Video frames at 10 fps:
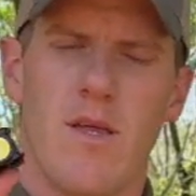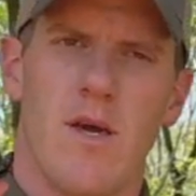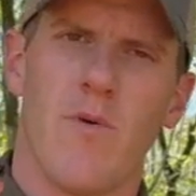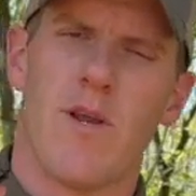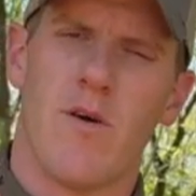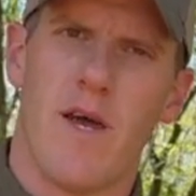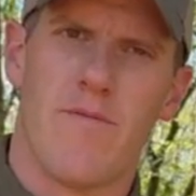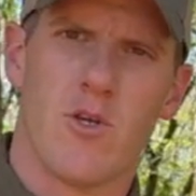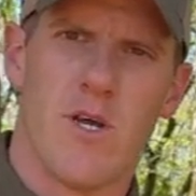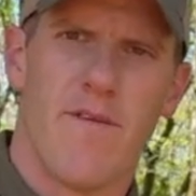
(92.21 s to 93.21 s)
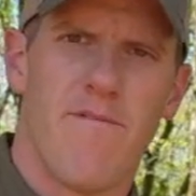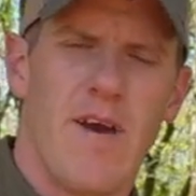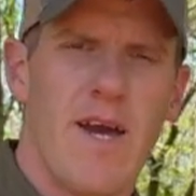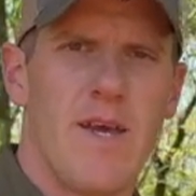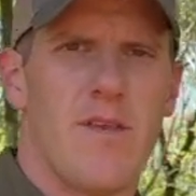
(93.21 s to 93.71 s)
That way you don't have to try to
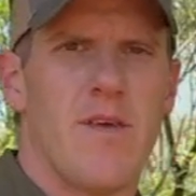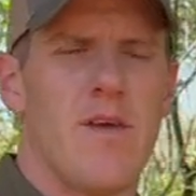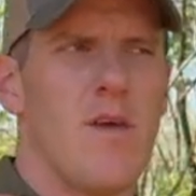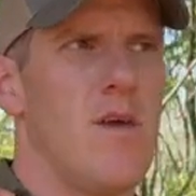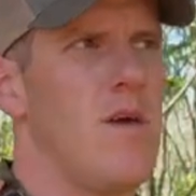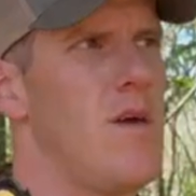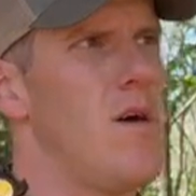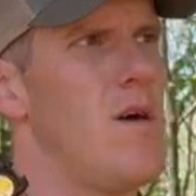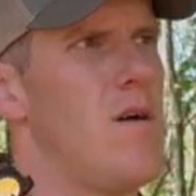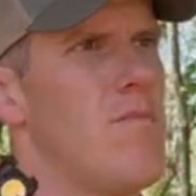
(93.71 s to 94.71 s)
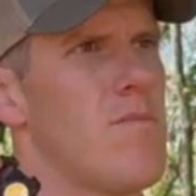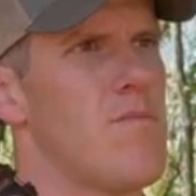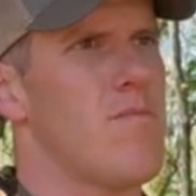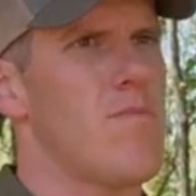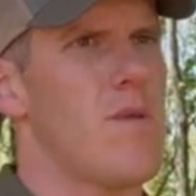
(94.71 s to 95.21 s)
find a
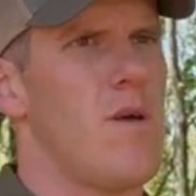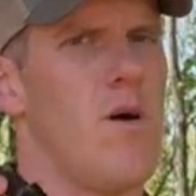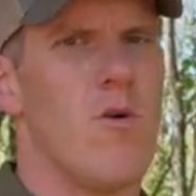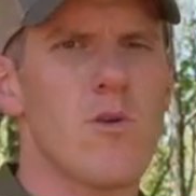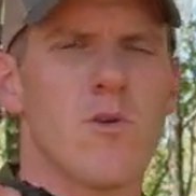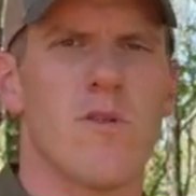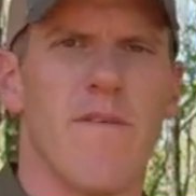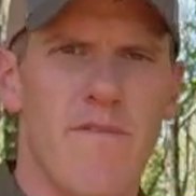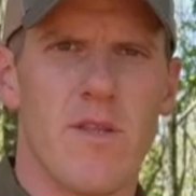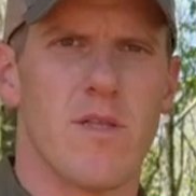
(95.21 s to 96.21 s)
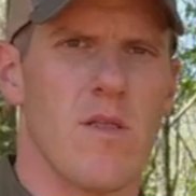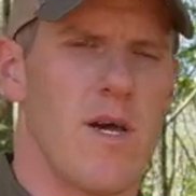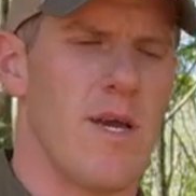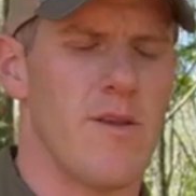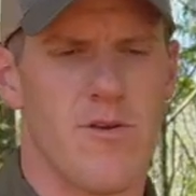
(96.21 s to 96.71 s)
holster that fits the
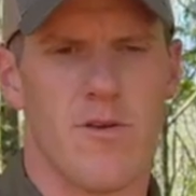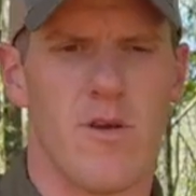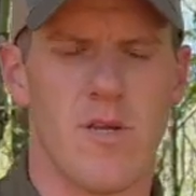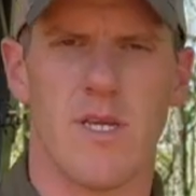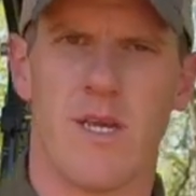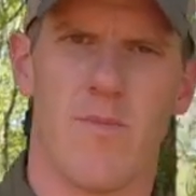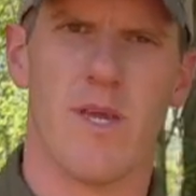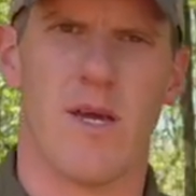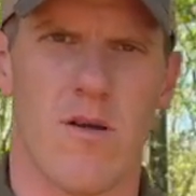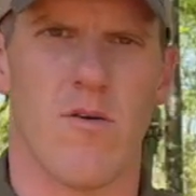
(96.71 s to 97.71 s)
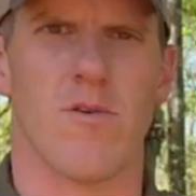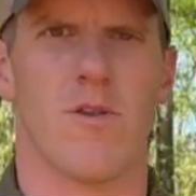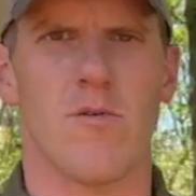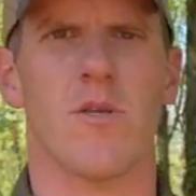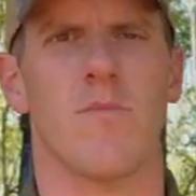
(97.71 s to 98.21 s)
light in your gun, because that can be kind of hard to
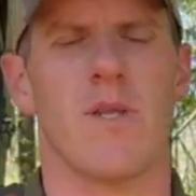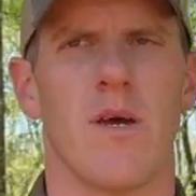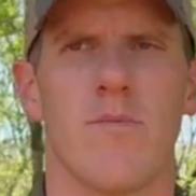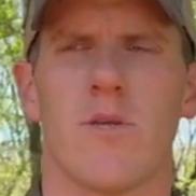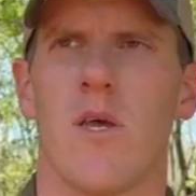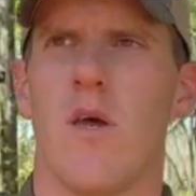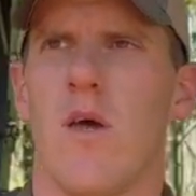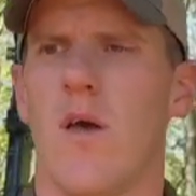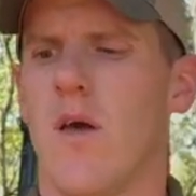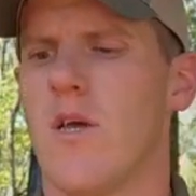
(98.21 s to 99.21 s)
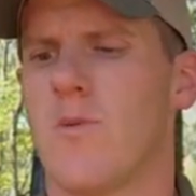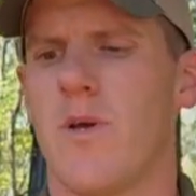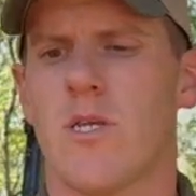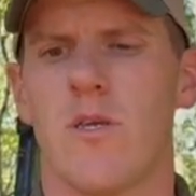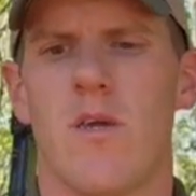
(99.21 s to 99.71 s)
do sometimes,
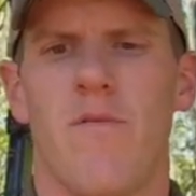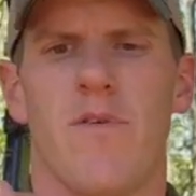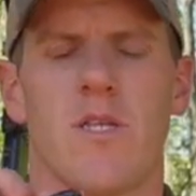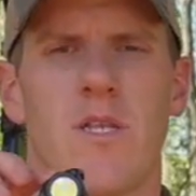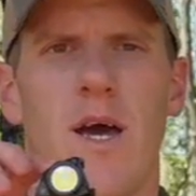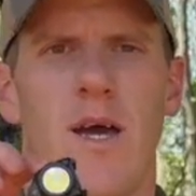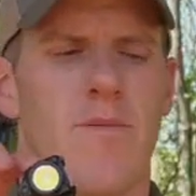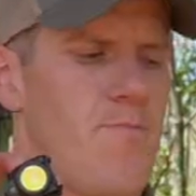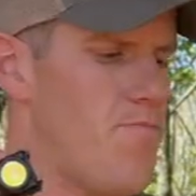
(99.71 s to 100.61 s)
especially if it's not